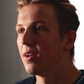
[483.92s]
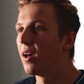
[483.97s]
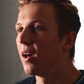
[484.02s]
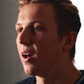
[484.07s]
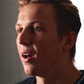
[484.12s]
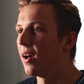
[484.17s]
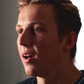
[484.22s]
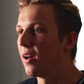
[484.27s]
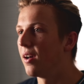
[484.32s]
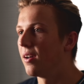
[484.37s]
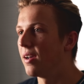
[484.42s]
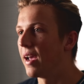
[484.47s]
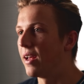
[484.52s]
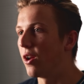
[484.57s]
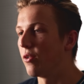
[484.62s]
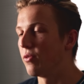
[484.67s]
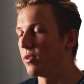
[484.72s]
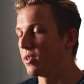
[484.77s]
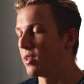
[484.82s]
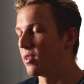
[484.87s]
Uh, and
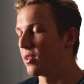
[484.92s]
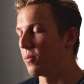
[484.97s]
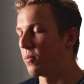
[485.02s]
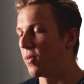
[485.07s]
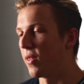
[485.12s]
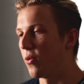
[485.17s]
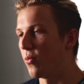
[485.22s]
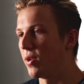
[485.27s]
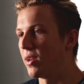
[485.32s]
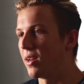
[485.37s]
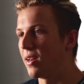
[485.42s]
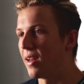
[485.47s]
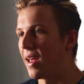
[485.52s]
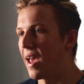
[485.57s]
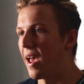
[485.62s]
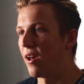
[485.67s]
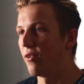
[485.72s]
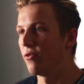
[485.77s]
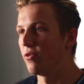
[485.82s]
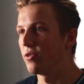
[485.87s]
obviously something that we didn't
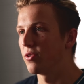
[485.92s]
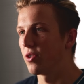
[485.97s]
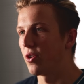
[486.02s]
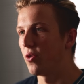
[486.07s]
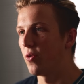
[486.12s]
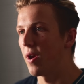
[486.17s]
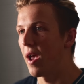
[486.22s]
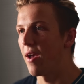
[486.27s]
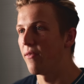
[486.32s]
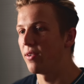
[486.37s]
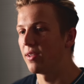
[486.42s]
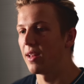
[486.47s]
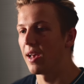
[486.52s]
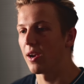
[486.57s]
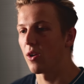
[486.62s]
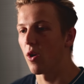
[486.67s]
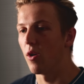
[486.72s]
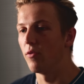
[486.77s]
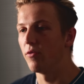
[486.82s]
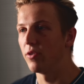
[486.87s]
have, so having
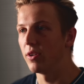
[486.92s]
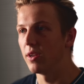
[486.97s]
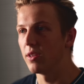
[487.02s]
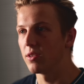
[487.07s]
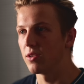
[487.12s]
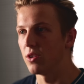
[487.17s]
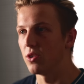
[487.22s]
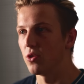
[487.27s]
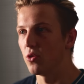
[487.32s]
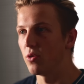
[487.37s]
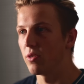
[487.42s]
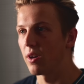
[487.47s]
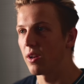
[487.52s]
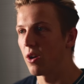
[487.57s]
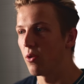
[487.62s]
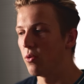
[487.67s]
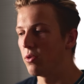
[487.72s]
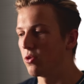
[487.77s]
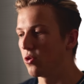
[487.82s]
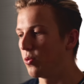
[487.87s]
that confidence to do that,
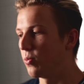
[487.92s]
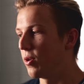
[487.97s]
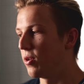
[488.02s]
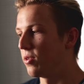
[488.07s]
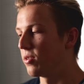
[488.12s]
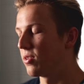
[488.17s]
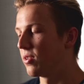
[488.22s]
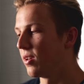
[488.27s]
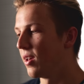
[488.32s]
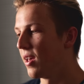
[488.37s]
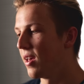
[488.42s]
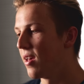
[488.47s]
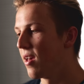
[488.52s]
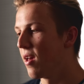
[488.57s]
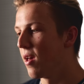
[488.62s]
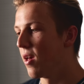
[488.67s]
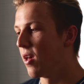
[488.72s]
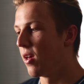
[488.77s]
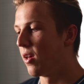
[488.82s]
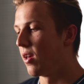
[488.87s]
I was almost
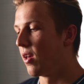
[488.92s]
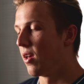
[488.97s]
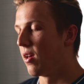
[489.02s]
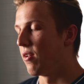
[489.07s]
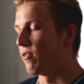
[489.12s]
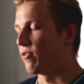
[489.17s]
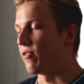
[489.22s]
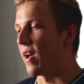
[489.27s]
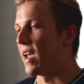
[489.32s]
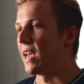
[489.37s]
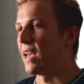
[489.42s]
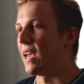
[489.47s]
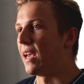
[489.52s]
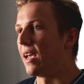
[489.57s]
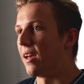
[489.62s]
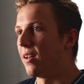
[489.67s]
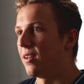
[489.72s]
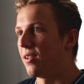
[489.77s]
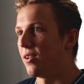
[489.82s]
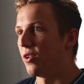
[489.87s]
faking
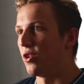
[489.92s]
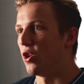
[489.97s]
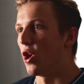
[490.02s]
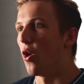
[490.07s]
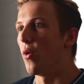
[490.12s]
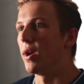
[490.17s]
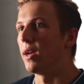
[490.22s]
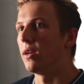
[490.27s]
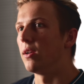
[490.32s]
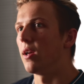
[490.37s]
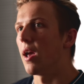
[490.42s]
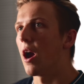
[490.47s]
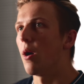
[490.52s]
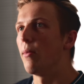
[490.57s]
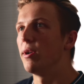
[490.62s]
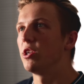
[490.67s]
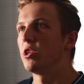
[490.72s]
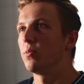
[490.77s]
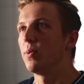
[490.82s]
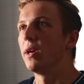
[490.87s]
it, knowing how
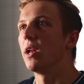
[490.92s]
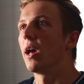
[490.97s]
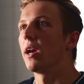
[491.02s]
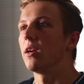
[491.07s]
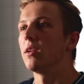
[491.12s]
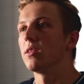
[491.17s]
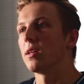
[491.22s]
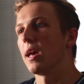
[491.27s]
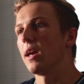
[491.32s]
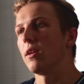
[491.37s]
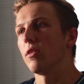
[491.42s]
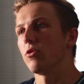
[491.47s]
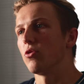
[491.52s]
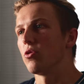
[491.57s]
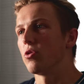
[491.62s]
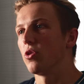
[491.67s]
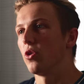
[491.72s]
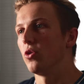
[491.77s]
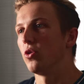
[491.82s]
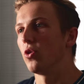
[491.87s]
much speed I could take
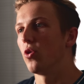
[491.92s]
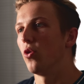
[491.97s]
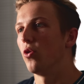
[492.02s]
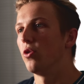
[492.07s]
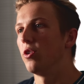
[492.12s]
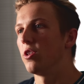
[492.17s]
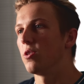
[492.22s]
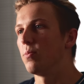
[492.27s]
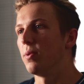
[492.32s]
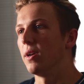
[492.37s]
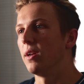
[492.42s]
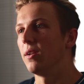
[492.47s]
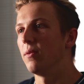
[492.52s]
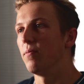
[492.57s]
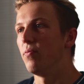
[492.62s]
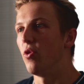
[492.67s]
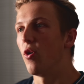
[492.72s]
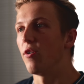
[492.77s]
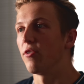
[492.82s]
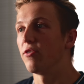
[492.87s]
through certain corners but
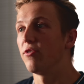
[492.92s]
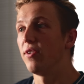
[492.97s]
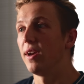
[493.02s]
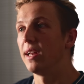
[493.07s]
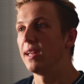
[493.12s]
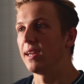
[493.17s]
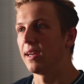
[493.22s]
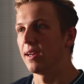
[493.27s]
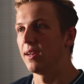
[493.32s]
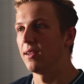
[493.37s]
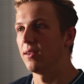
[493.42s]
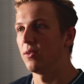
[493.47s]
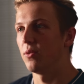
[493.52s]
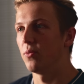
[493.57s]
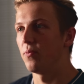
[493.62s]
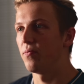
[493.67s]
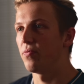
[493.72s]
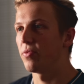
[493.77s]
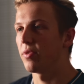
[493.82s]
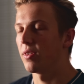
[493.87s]
not feeling it,
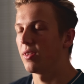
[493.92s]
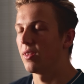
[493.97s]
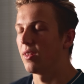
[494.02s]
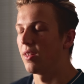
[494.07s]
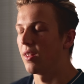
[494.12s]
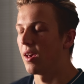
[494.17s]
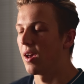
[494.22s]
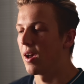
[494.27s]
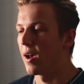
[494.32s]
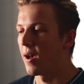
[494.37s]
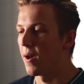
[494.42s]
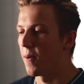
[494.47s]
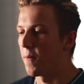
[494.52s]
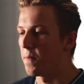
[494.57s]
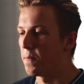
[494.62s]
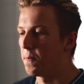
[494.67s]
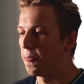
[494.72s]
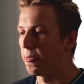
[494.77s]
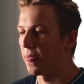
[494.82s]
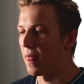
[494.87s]

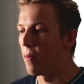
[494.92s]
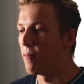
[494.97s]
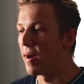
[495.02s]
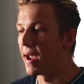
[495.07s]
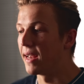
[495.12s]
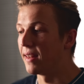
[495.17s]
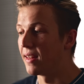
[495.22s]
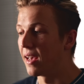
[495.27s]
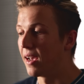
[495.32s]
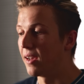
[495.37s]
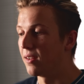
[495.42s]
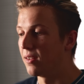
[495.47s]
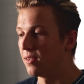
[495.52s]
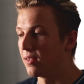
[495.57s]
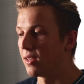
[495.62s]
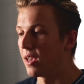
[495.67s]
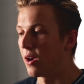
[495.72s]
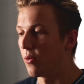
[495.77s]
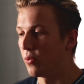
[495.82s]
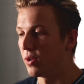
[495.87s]
um, made that,
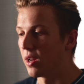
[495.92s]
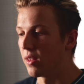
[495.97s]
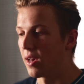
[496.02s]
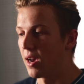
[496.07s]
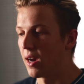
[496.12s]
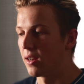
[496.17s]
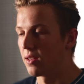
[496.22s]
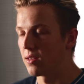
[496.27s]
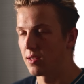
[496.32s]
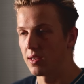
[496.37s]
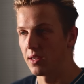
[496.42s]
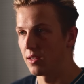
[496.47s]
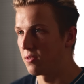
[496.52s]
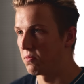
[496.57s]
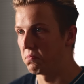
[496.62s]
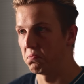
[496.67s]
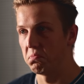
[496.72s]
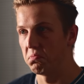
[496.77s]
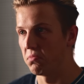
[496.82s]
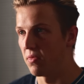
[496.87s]
yeah, one of the hardest things
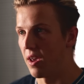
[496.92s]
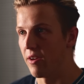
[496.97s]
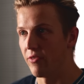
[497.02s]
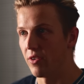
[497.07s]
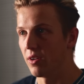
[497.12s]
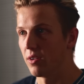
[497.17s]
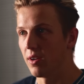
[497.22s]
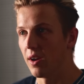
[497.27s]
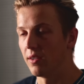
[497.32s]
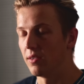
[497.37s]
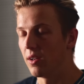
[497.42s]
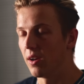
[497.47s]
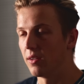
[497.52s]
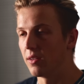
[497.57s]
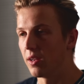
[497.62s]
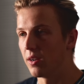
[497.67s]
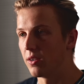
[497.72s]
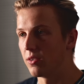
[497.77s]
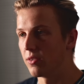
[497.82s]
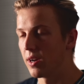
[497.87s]
ever I'd, I'd
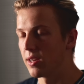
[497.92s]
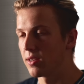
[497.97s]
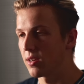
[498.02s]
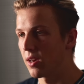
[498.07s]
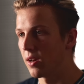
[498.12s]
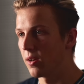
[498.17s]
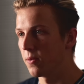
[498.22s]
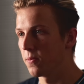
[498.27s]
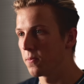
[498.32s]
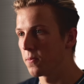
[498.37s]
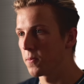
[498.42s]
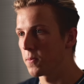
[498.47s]
done in a race car.